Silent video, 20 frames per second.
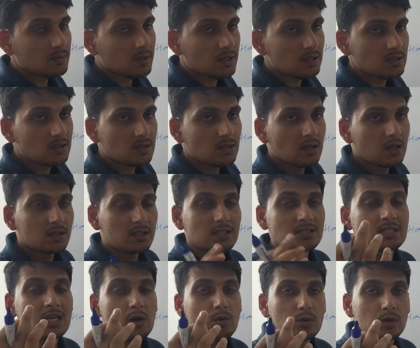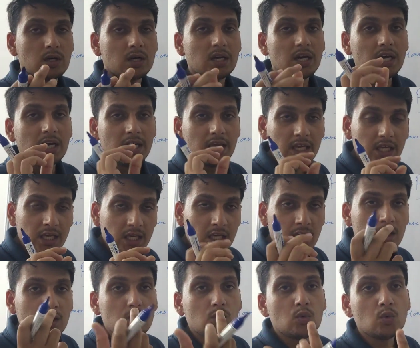means the sound
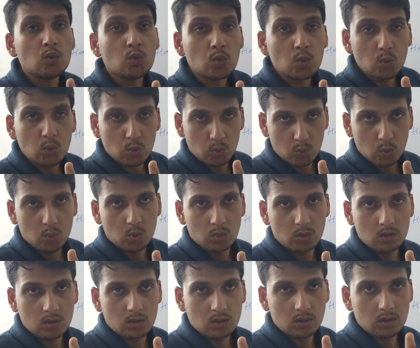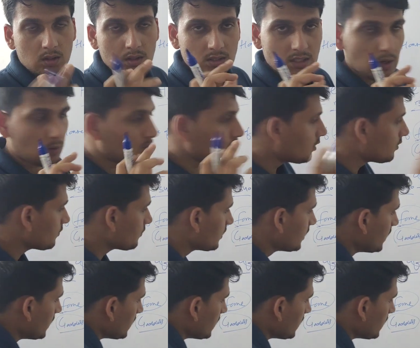e u. Sound of